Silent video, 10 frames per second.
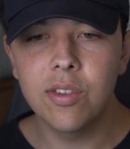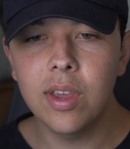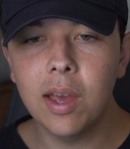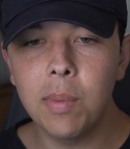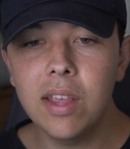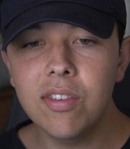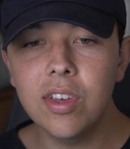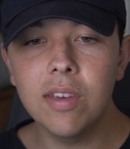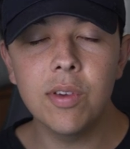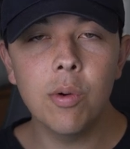So yeah,
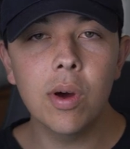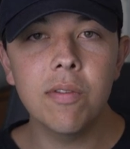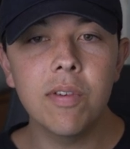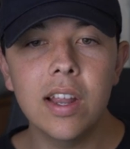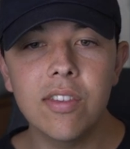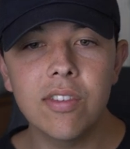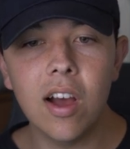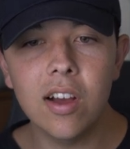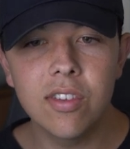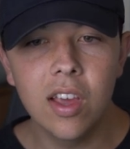basically if you want to find
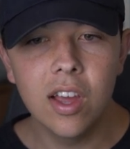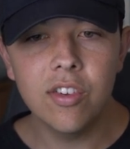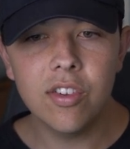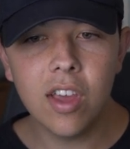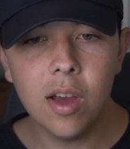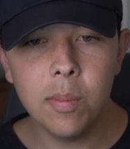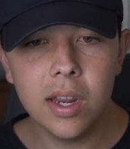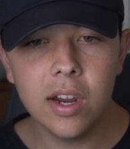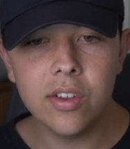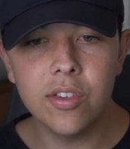stocks, just come here